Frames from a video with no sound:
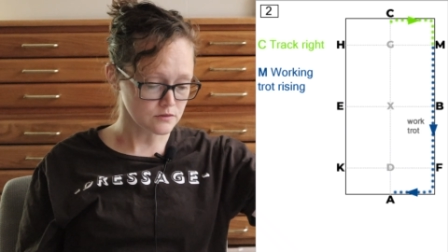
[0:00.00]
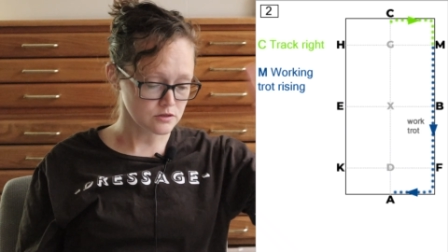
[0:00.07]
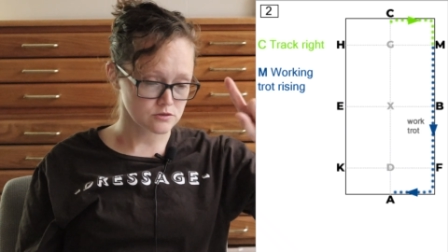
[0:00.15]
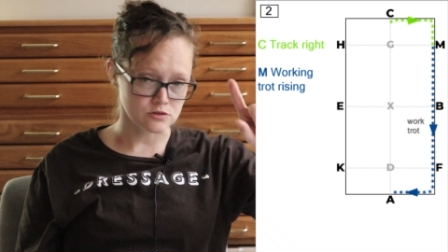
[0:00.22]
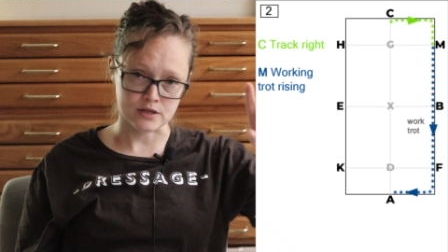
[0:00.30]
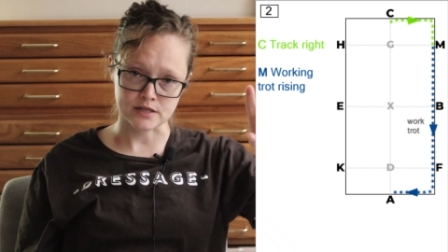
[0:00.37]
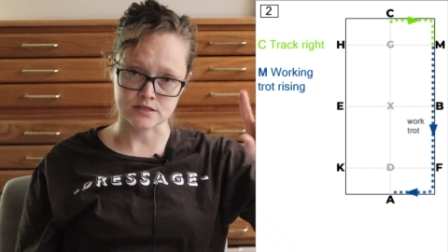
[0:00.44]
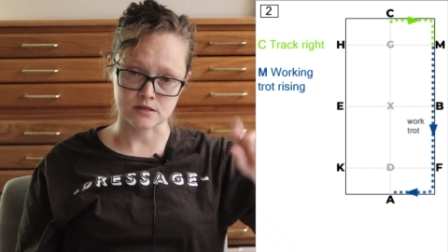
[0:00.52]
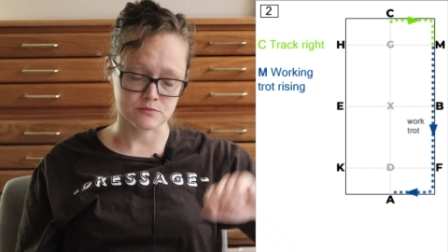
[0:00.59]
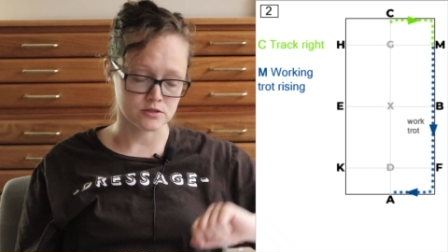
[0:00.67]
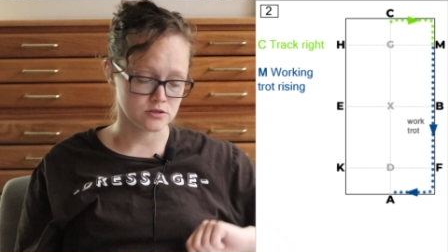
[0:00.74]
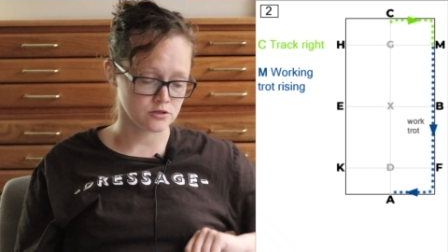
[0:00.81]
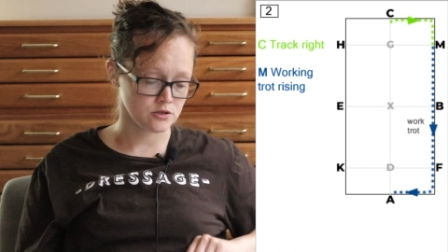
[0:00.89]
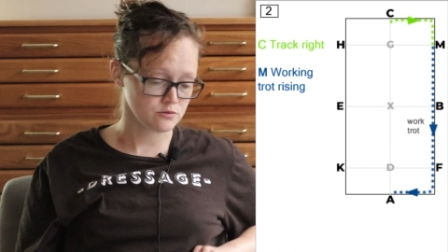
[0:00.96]
So that's
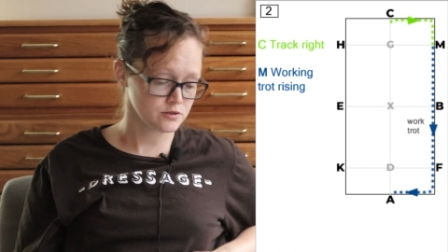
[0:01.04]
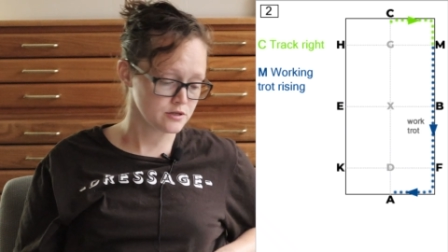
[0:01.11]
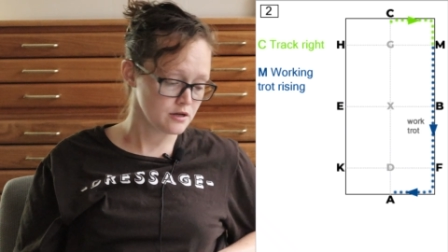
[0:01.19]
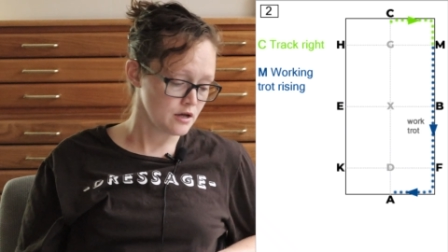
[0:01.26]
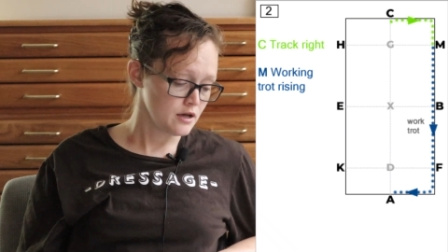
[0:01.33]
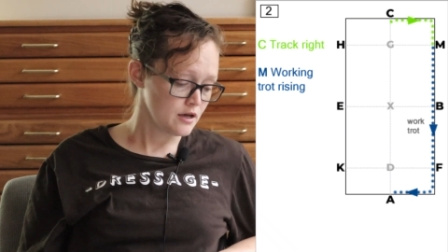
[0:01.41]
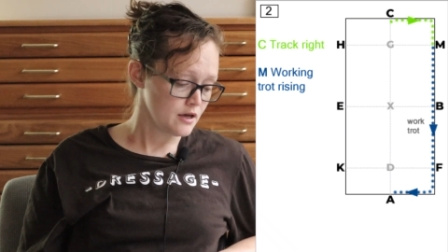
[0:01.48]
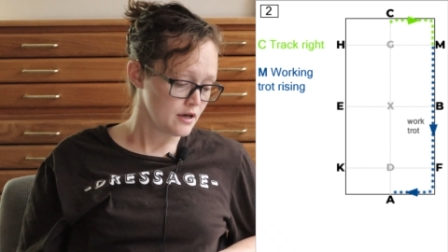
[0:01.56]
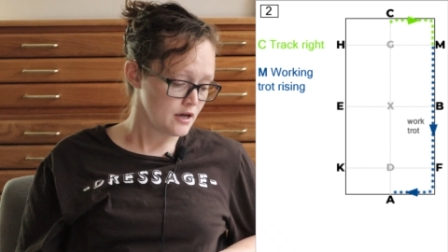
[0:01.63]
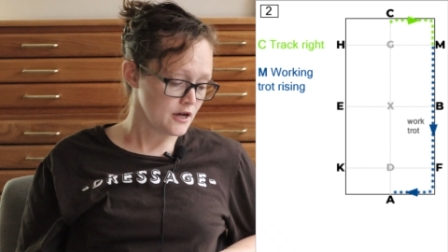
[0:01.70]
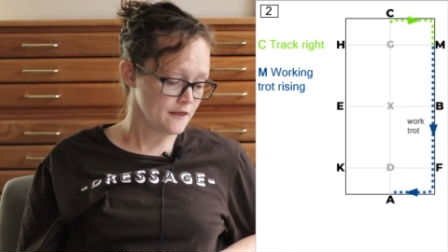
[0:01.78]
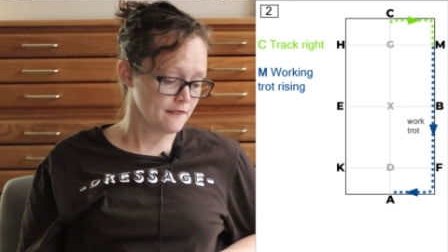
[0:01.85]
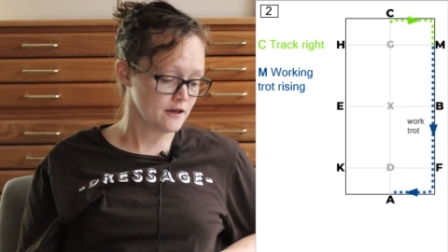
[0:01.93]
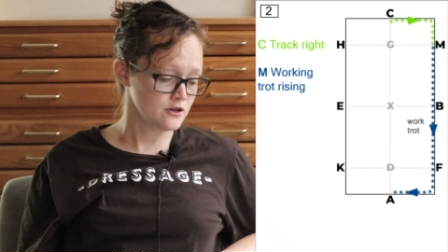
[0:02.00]
something to note.
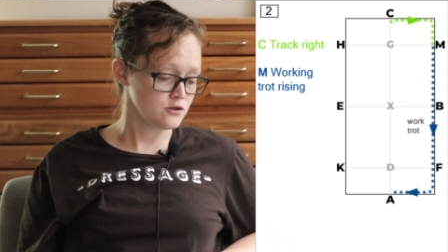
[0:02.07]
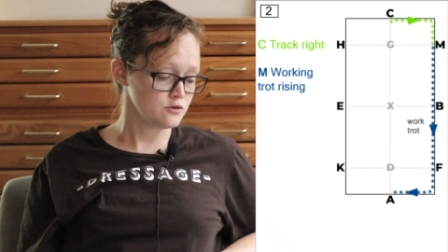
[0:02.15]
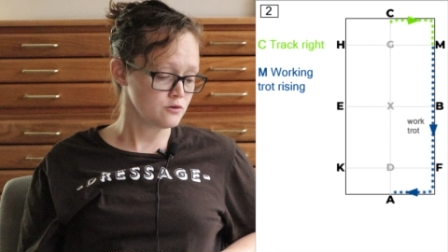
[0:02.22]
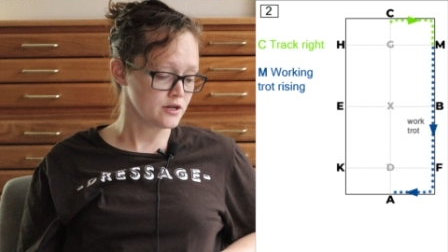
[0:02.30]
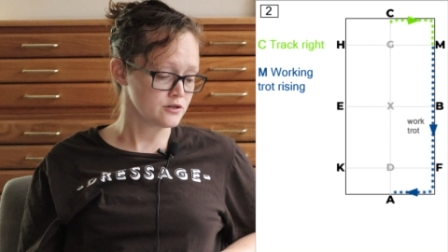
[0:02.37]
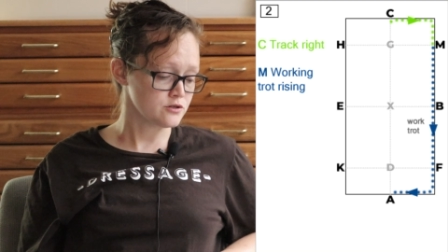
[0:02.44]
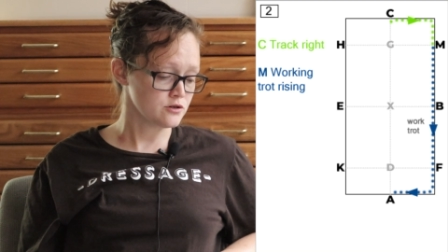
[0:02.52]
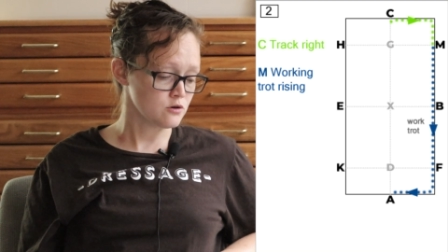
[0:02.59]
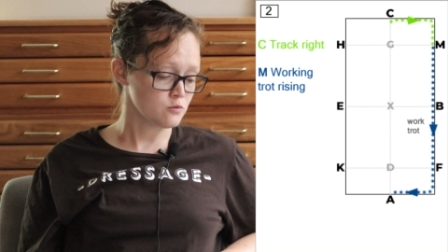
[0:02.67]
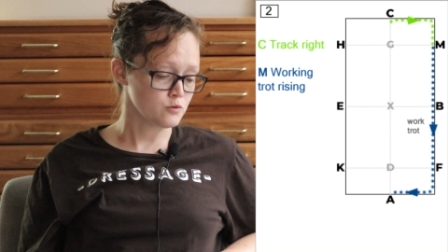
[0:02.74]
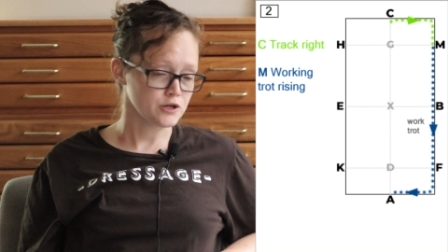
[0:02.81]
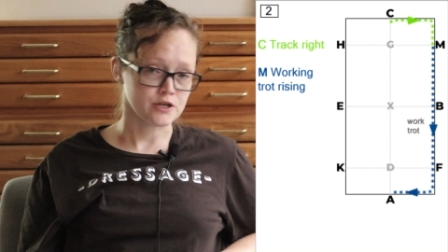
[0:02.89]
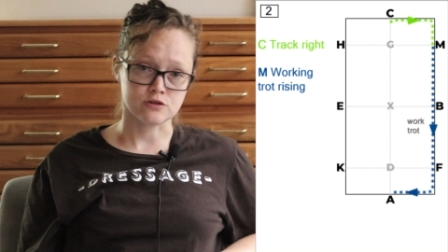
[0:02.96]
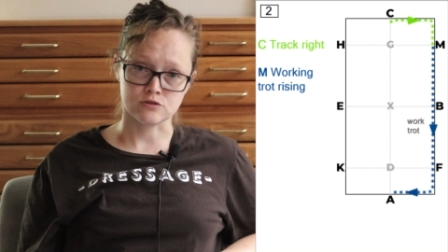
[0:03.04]
And then you enter
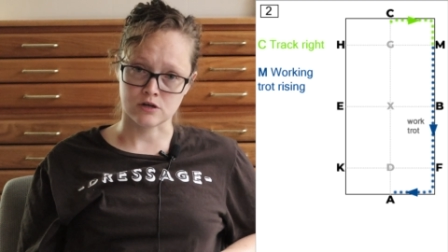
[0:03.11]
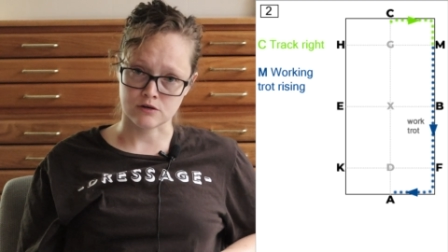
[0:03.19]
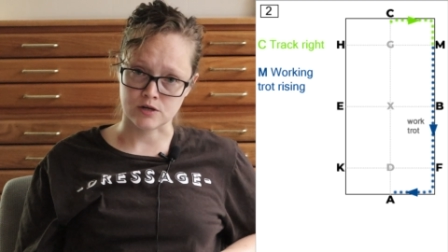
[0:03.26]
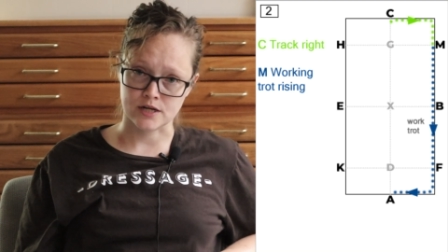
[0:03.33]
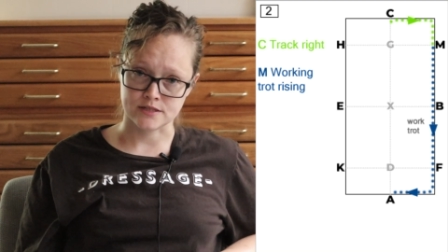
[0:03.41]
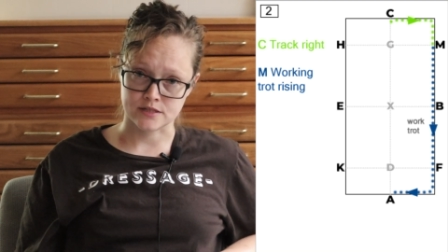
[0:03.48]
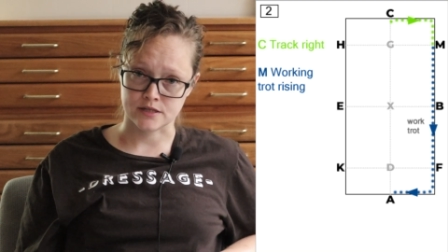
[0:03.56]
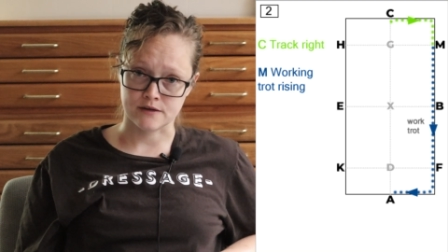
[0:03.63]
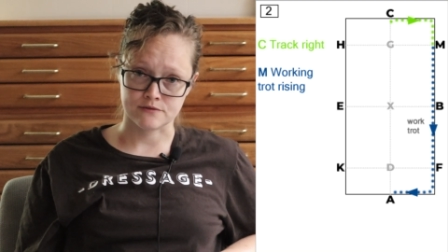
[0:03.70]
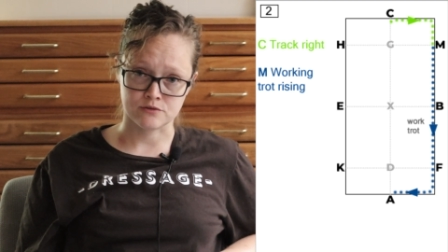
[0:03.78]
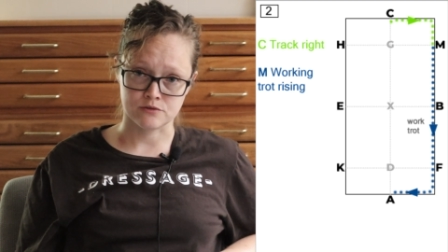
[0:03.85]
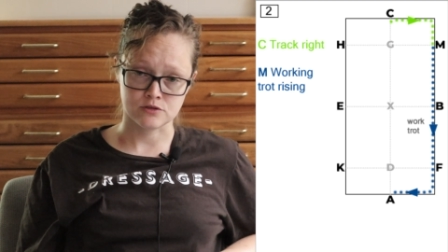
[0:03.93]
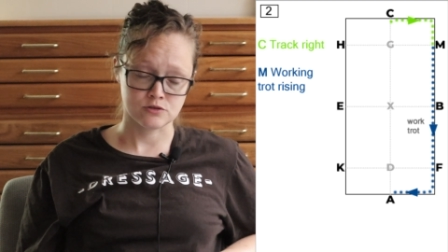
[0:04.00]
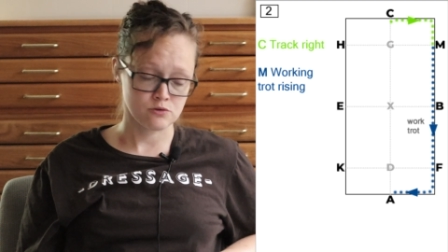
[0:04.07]
working trot rising
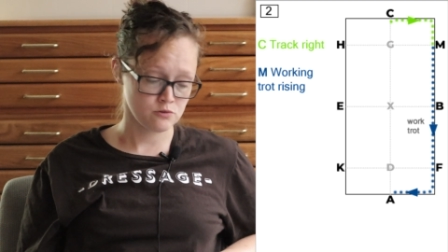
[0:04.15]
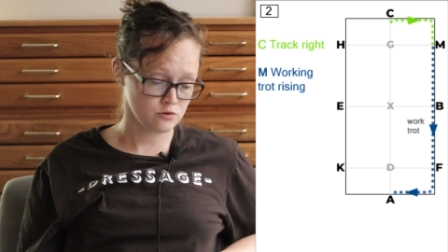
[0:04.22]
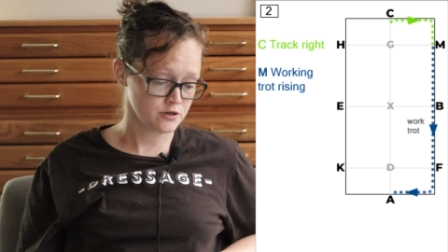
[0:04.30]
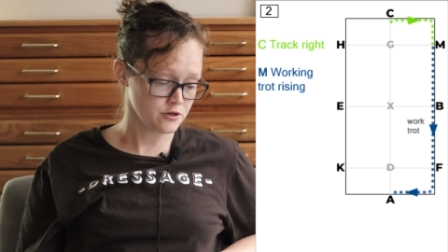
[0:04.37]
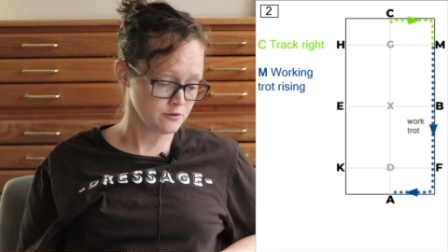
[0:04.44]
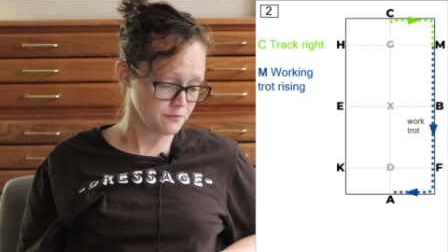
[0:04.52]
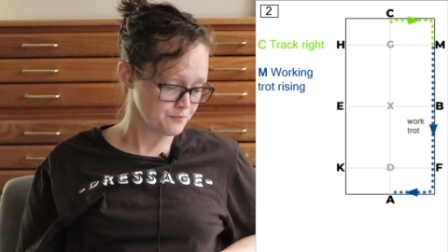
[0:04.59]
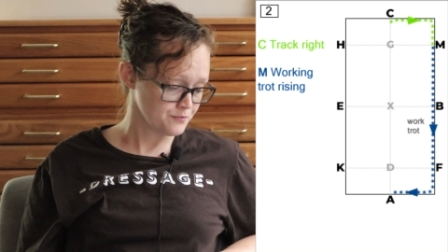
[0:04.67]
after this corner.